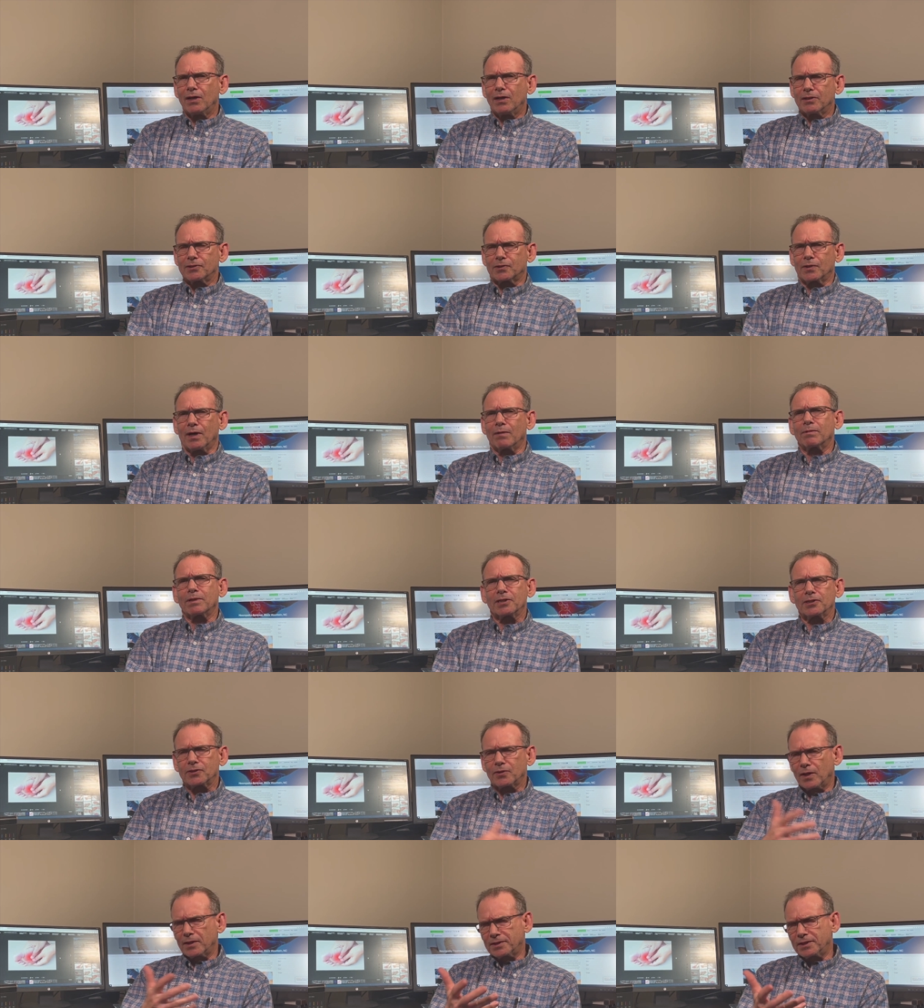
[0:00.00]
So I'm going to
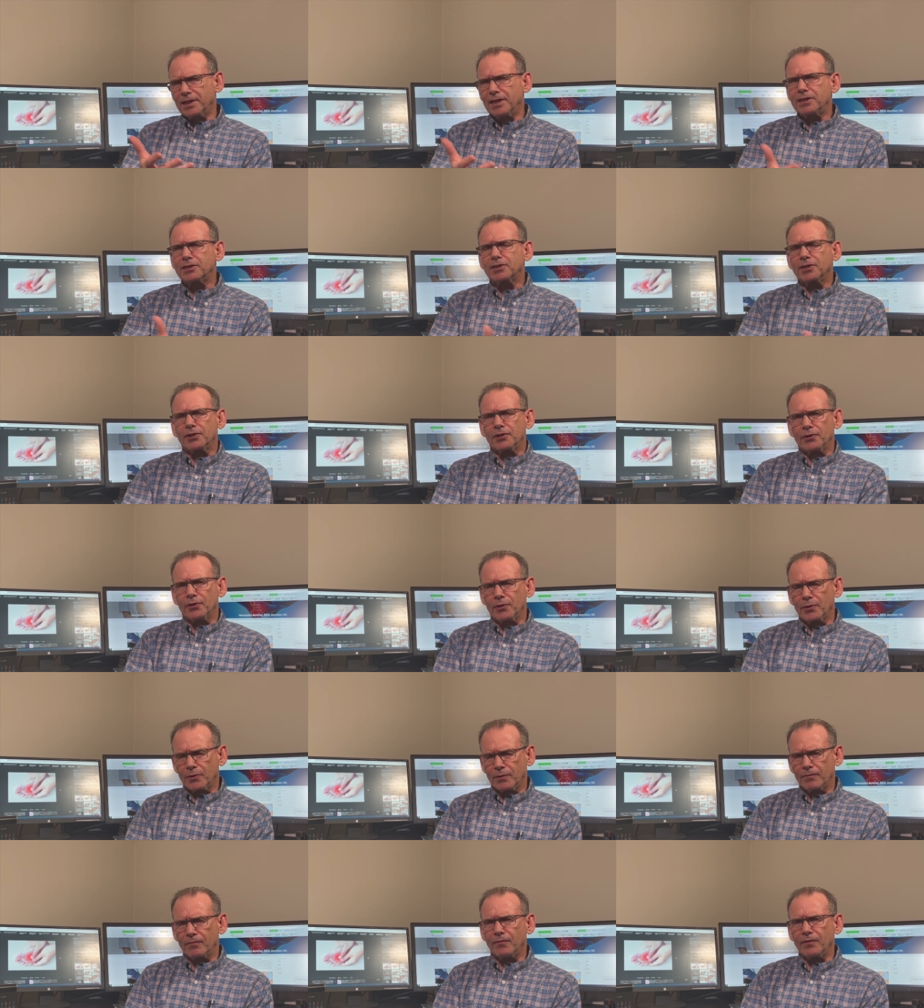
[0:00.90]
start teaching
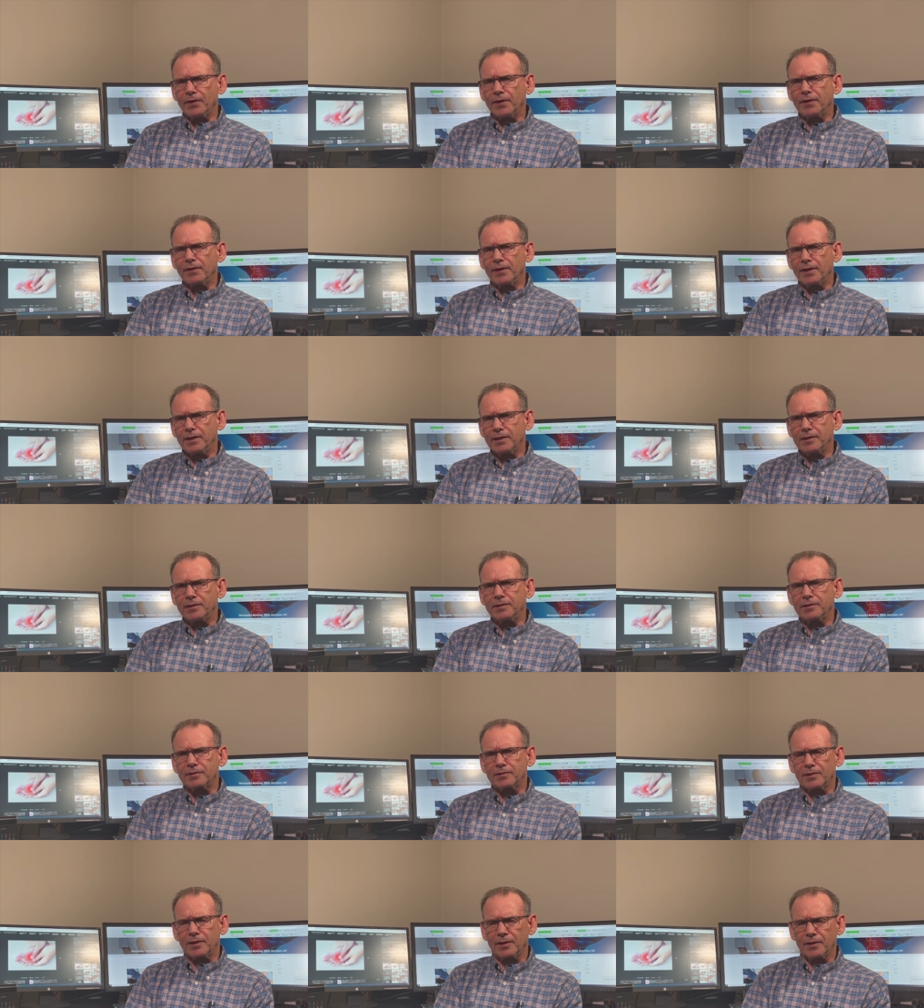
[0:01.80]
you via
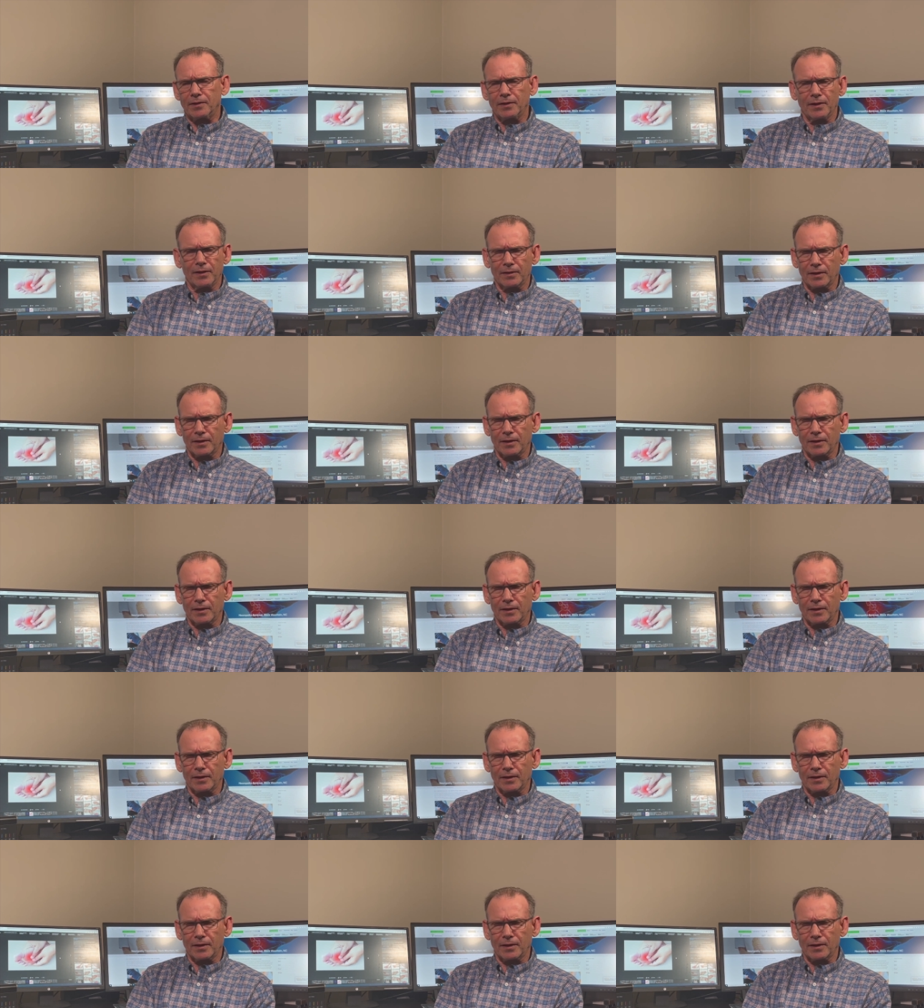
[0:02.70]
these uh,